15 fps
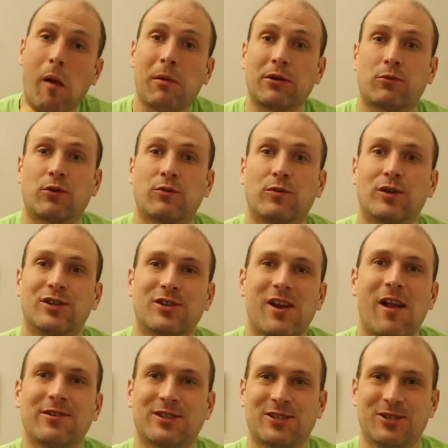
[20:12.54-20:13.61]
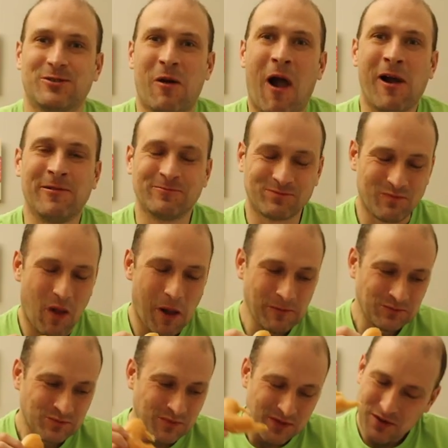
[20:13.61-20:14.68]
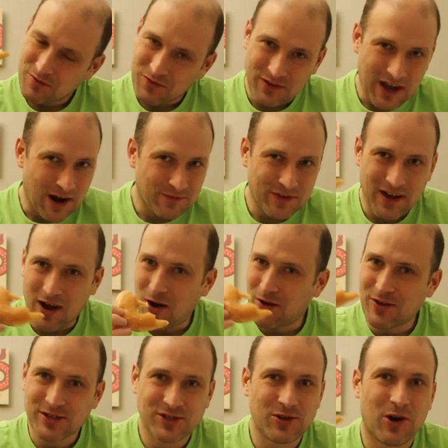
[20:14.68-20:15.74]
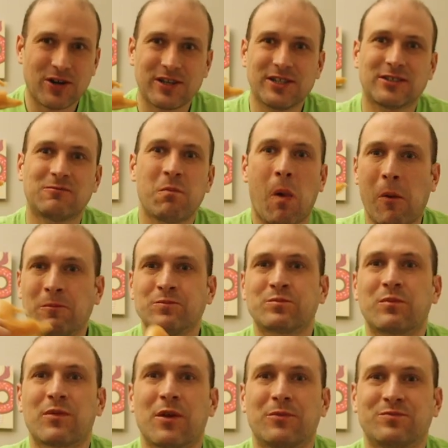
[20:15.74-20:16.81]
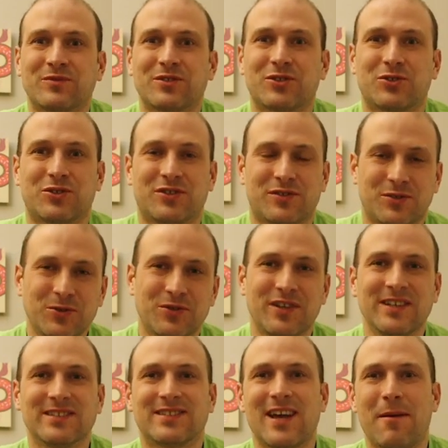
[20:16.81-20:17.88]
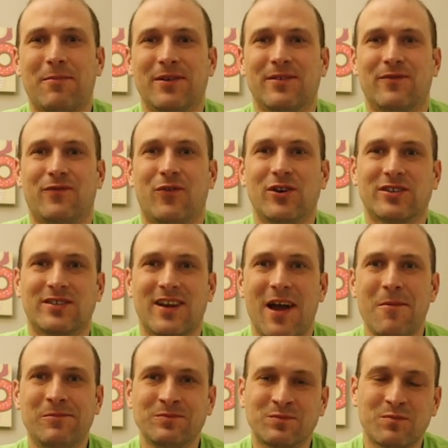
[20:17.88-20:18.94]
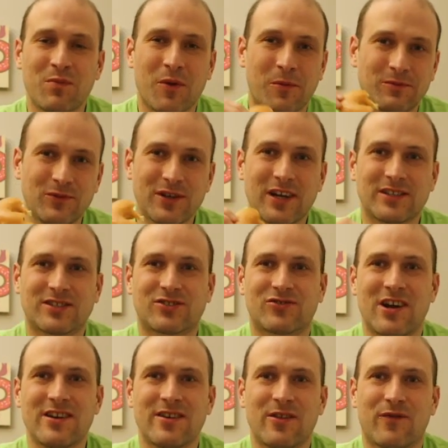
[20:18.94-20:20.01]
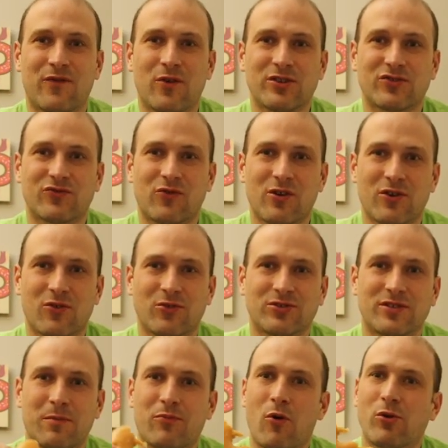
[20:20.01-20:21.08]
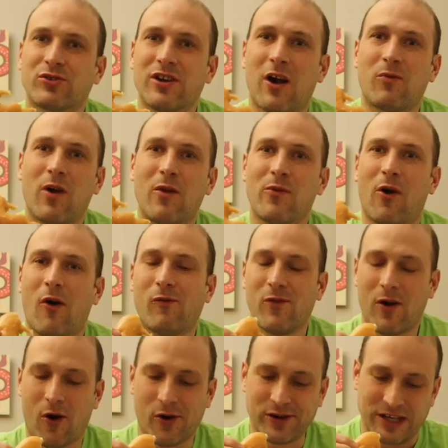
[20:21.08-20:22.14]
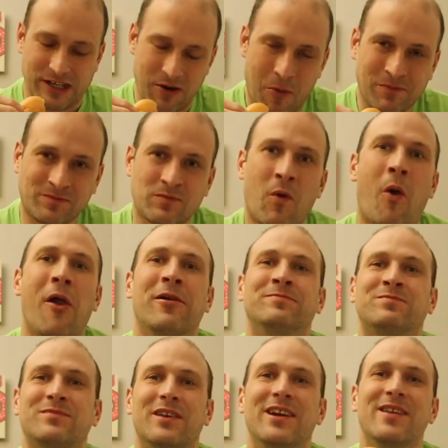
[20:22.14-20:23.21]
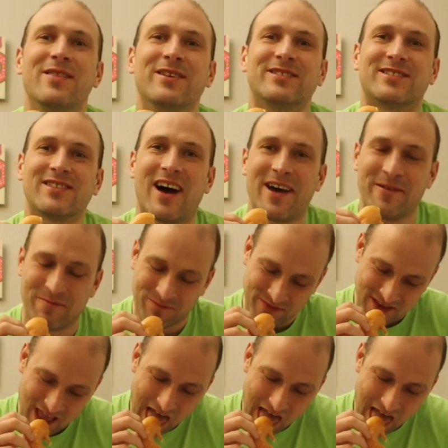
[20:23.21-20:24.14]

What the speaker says: But what I wanted to get to, but after all that talk, is two things happened. First time, we got stranded on the first roller coaster, broke down while we were on it. In the sun.